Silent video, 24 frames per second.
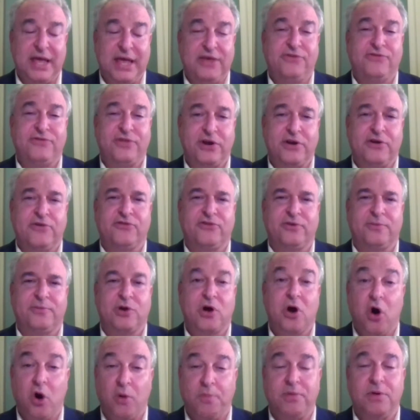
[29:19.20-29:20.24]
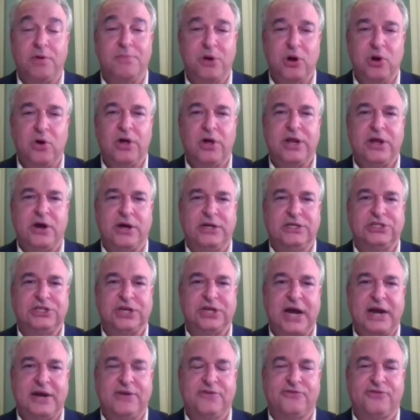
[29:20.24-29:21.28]
is there some culpability on
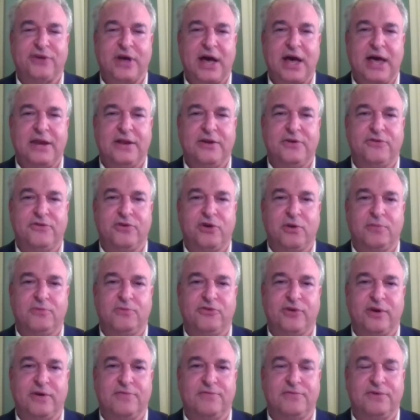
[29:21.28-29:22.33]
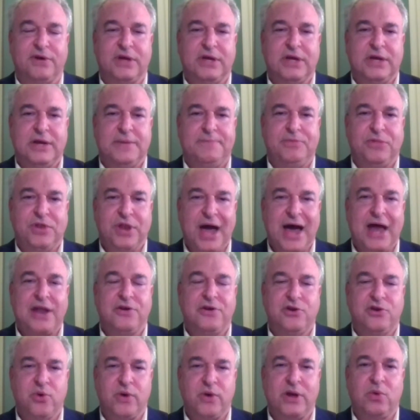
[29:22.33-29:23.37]
China's side in terms of
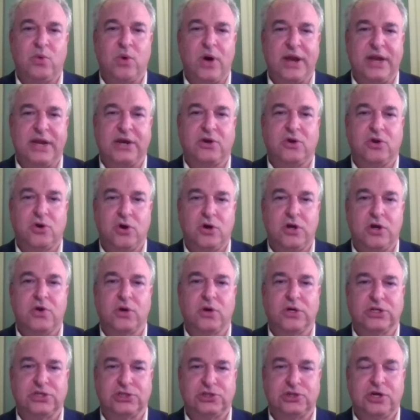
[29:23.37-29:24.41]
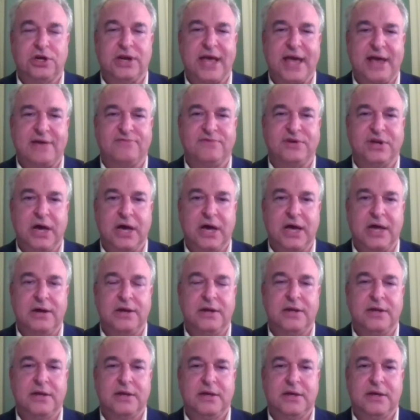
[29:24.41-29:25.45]
not doing what it could or should have
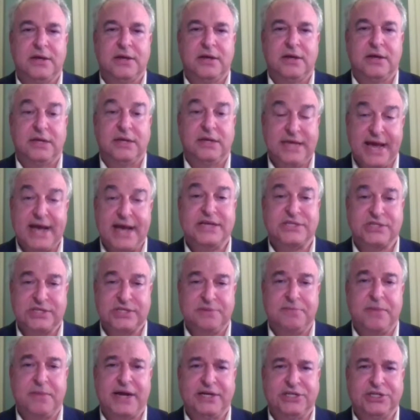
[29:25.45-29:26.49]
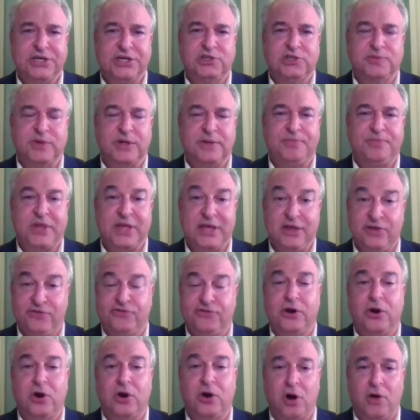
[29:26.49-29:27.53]
done? Yes, in my judgment. Is
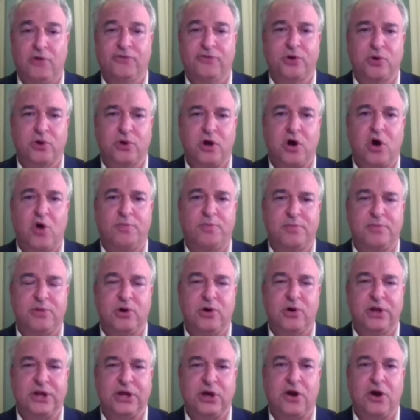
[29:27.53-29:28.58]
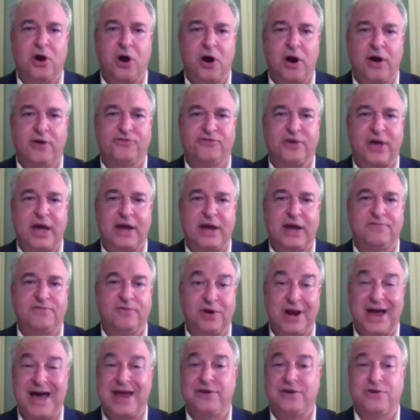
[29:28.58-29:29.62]
there also culpability on our side
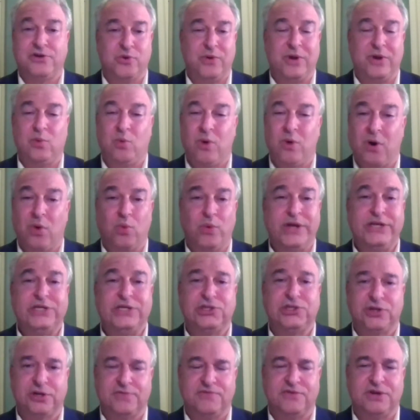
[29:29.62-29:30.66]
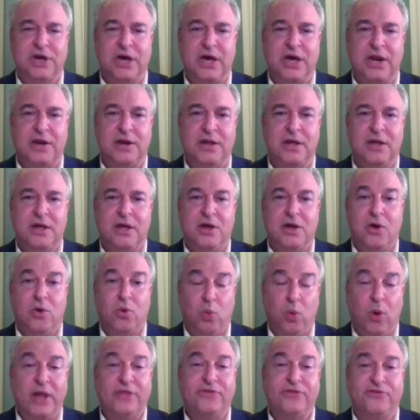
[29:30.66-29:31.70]
for not doing what we should have done
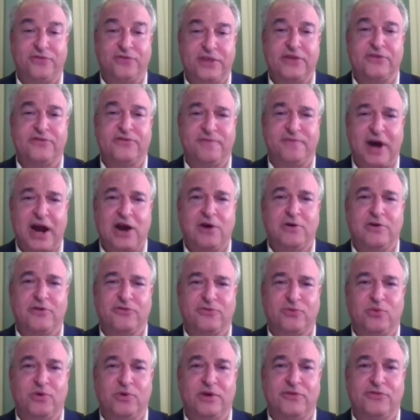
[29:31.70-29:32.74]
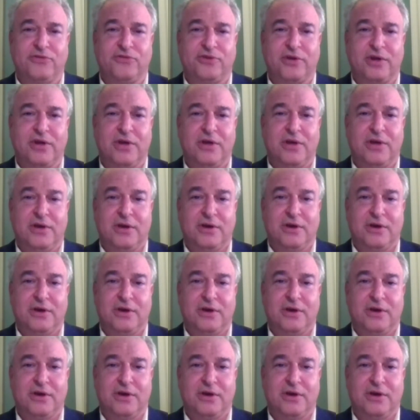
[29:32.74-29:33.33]
once this virus was